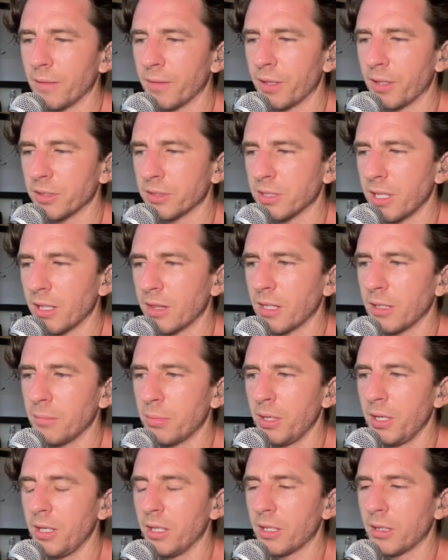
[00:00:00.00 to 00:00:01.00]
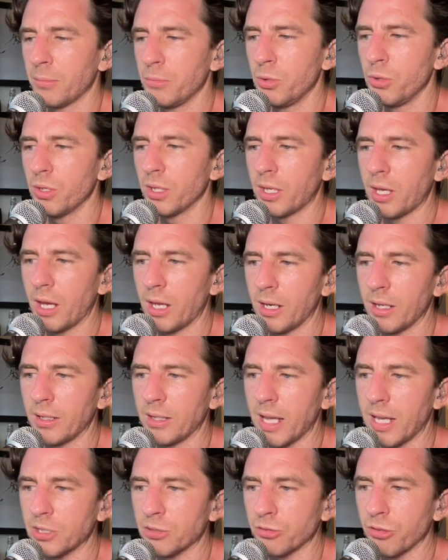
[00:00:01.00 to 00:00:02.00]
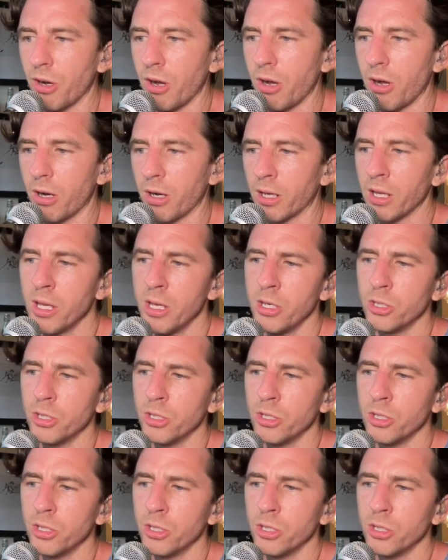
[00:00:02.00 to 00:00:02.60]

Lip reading: There's nothing being communicated. That's wrong.